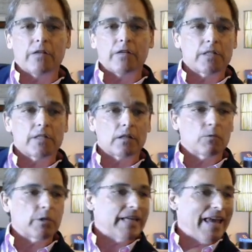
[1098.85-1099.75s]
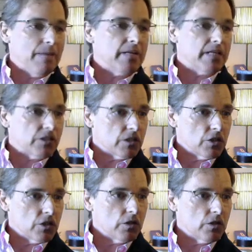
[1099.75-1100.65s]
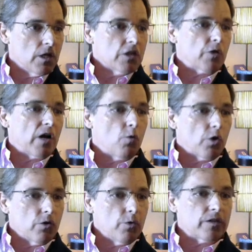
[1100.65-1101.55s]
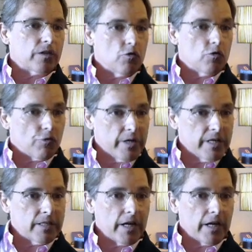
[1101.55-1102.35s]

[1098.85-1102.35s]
consultant with the Amen Institute, so I work with nutrients.